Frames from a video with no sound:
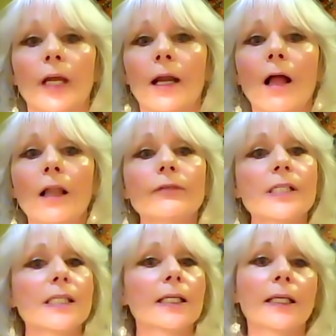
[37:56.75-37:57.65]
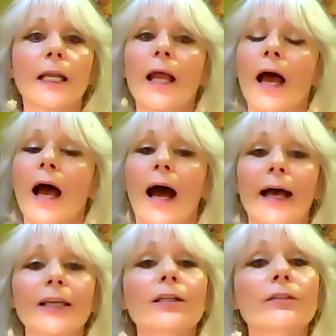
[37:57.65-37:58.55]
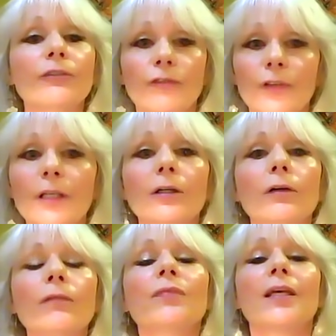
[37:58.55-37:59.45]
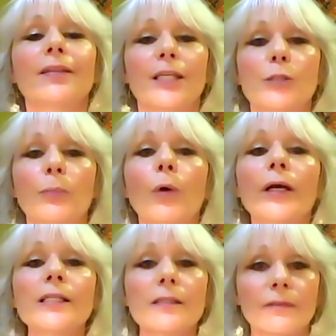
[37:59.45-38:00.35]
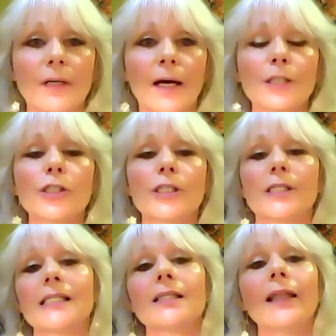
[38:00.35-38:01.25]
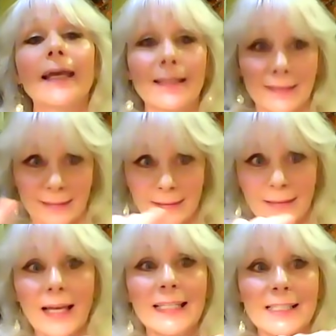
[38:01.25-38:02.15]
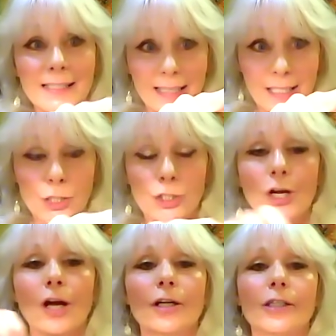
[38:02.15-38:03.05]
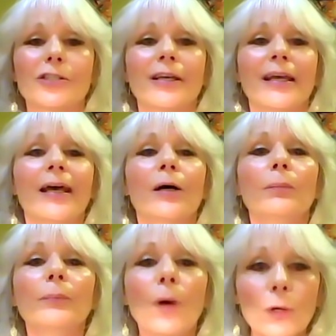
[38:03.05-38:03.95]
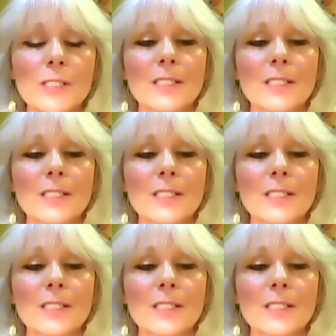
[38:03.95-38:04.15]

And all of a sudden I could feel these points of consciousness, like lights, like stars, pulsing